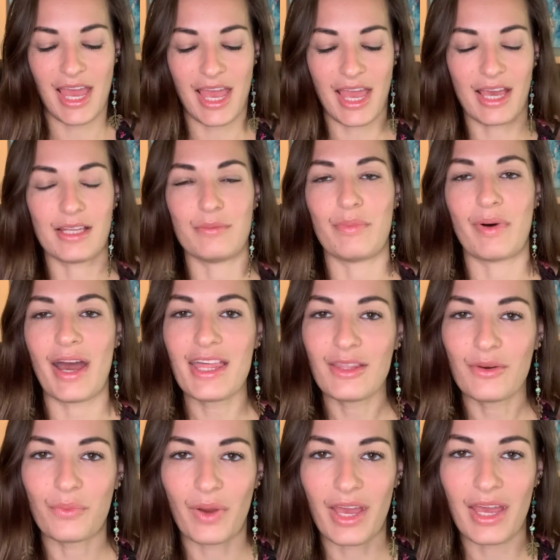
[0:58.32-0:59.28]
And by
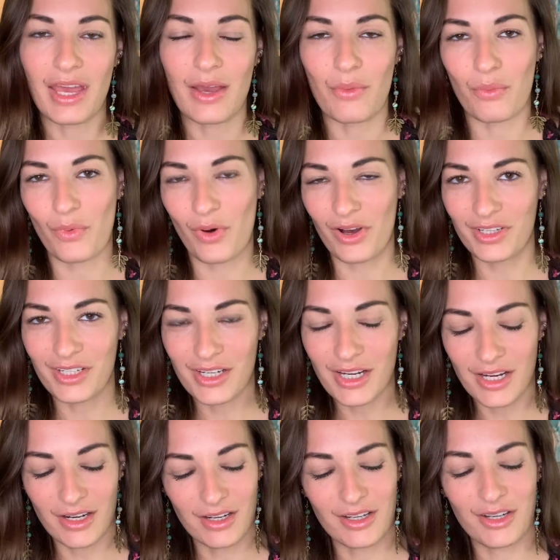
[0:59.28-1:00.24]
the way, while you're
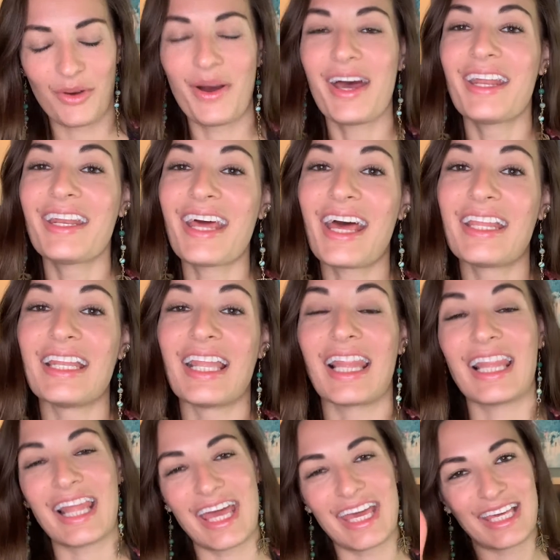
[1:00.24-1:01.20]
here, go ahead and
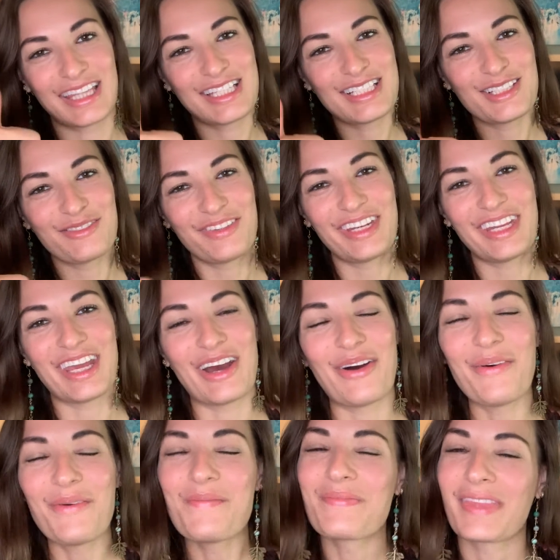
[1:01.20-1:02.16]
like this
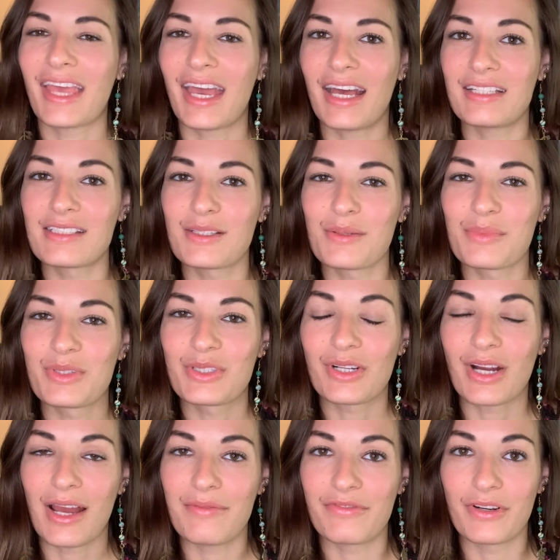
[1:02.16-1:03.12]
video and
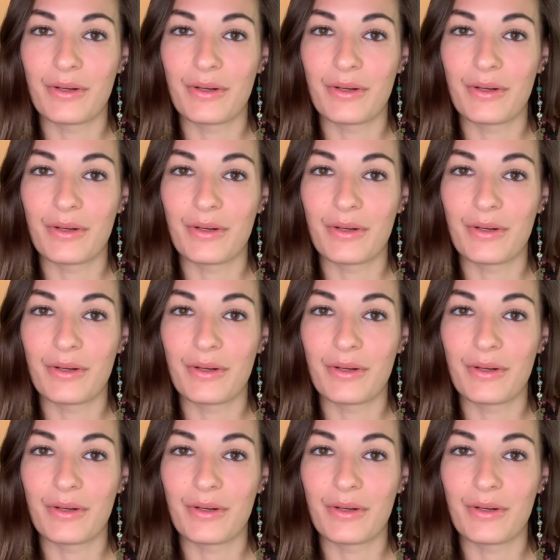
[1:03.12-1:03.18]
subscribe for